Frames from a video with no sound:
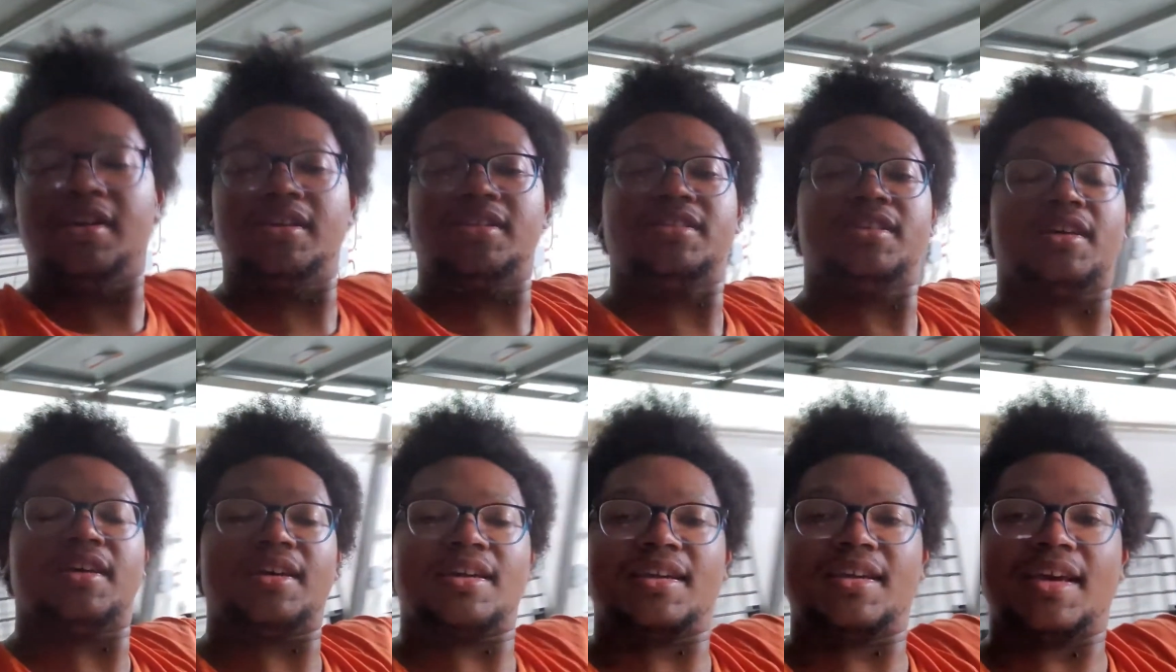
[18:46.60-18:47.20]

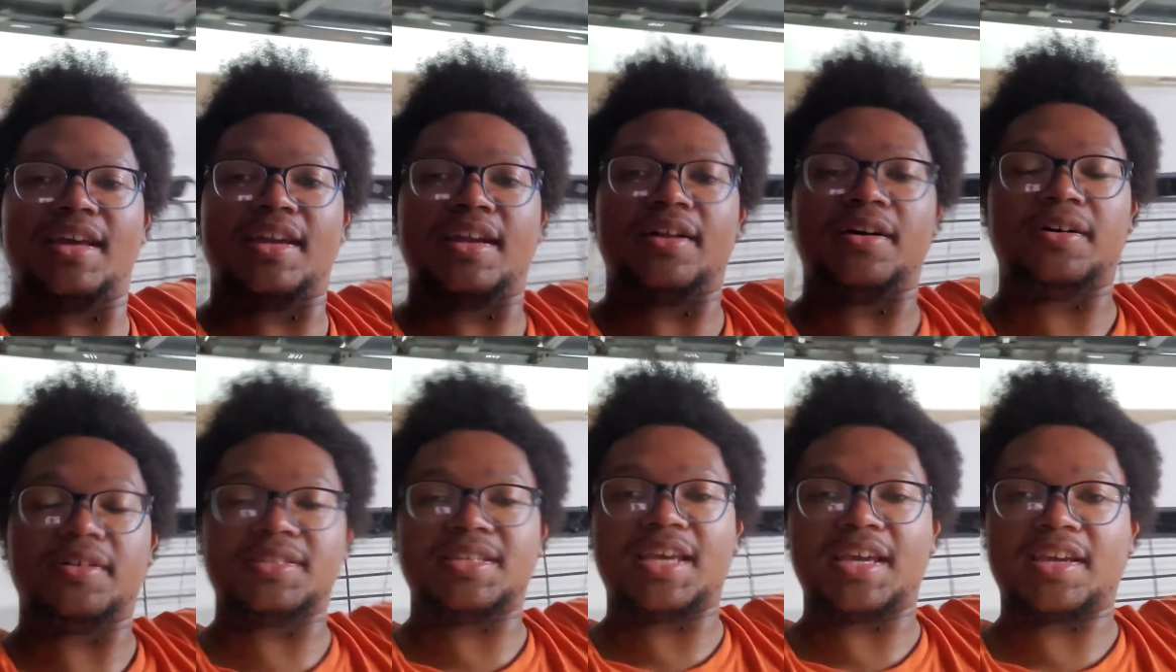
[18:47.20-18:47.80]
to get it
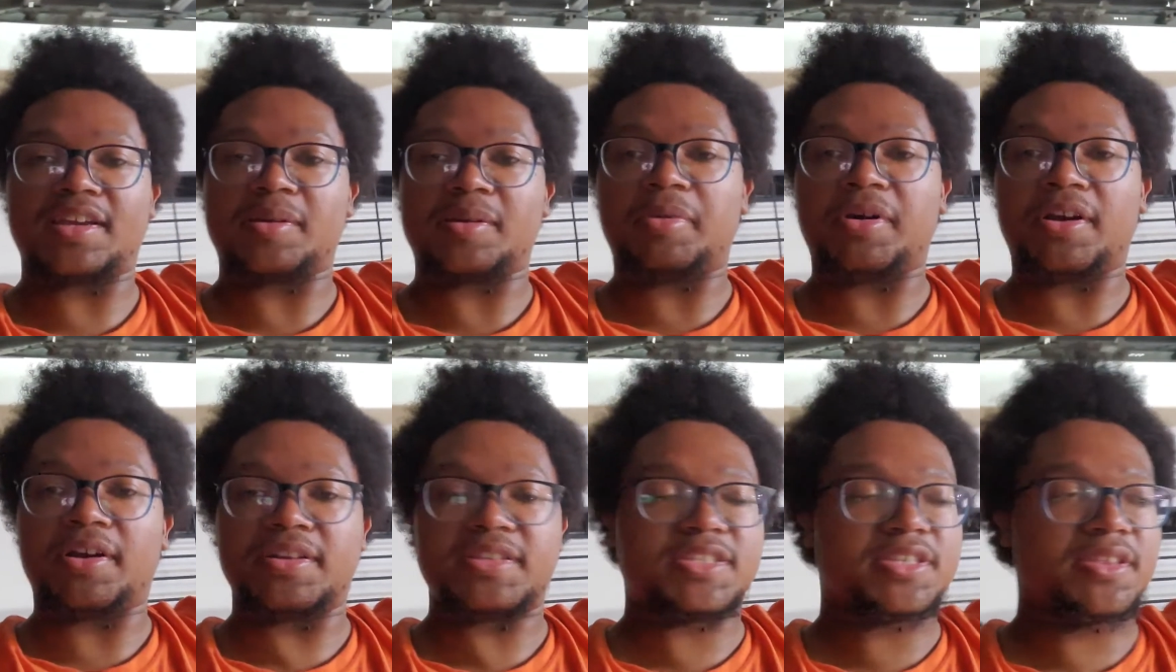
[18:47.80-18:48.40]
all taken
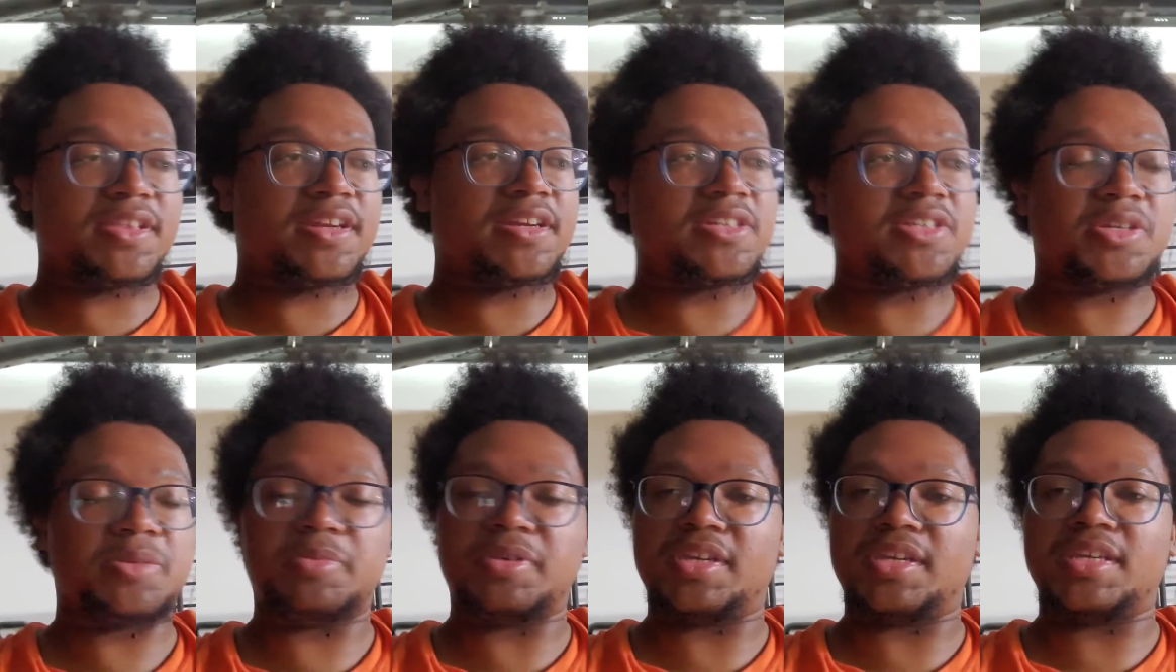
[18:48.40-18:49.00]
apart, so then it
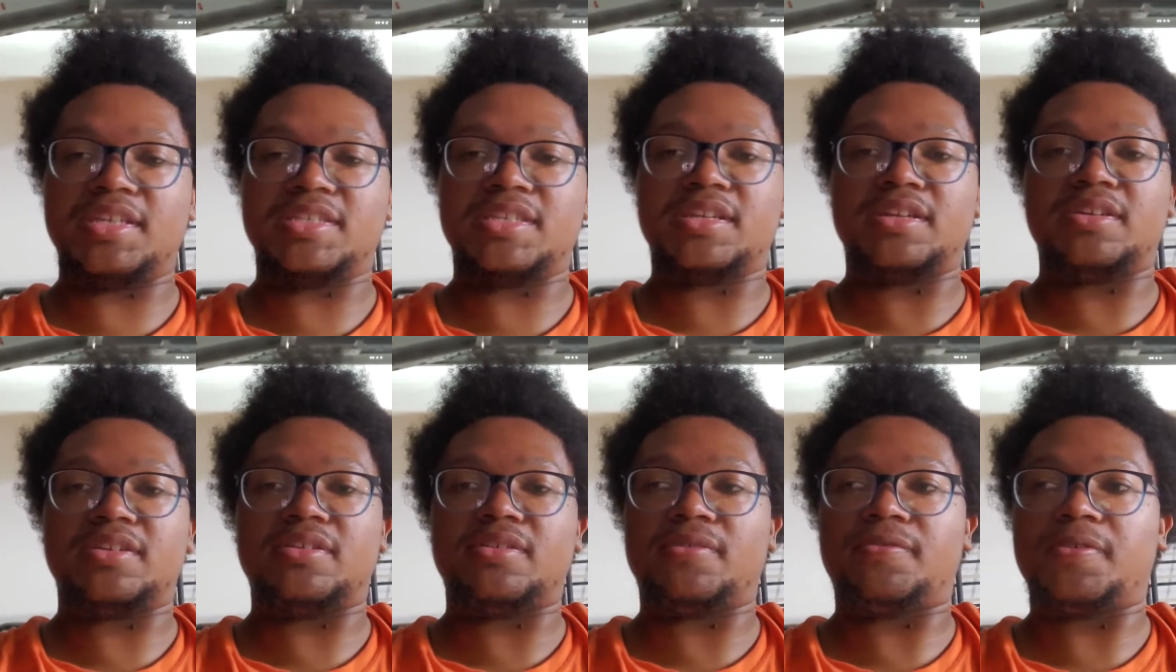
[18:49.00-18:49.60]
should be easy to
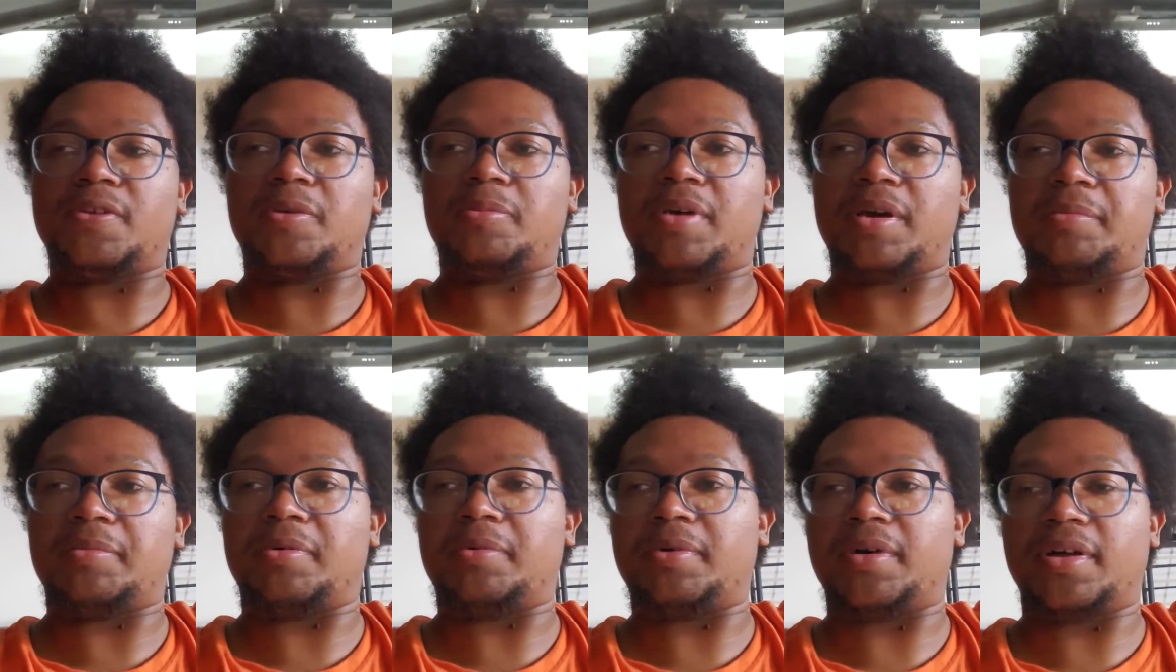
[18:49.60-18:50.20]
do the fuel
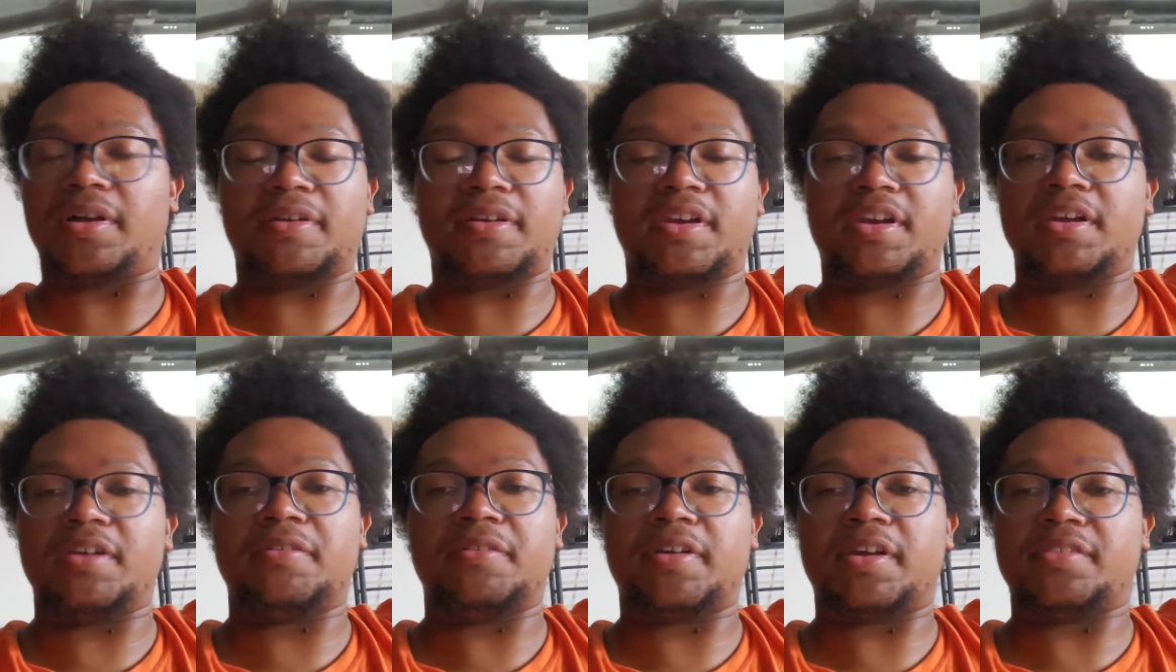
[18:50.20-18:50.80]
pump, and we'll already
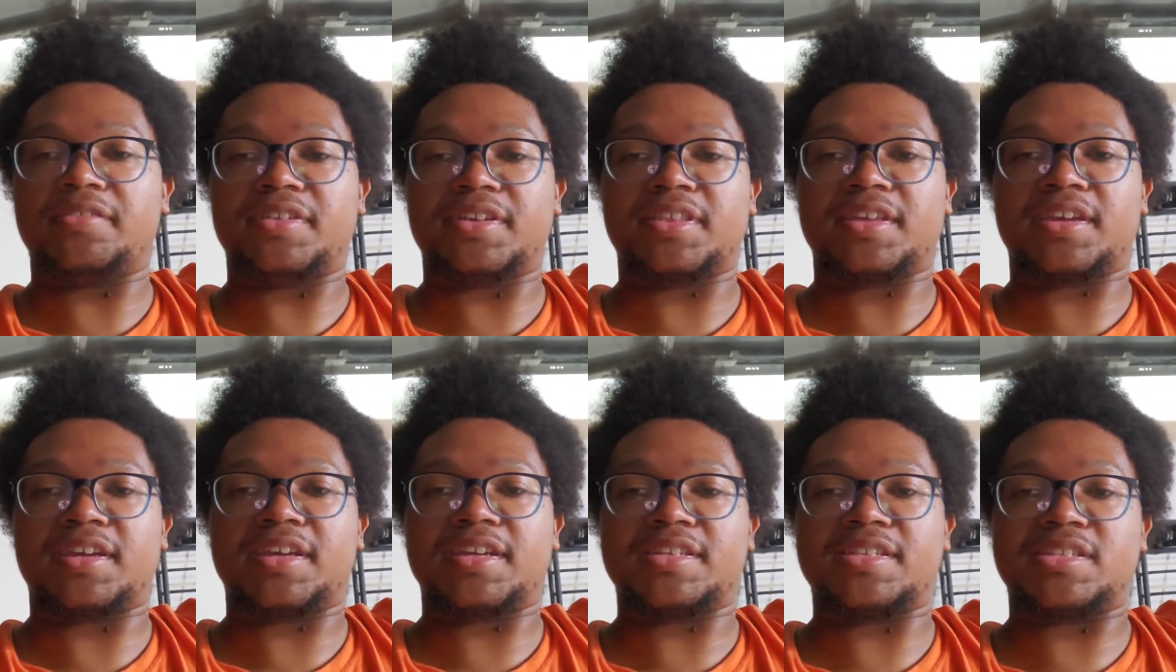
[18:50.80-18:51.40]
know where everything is.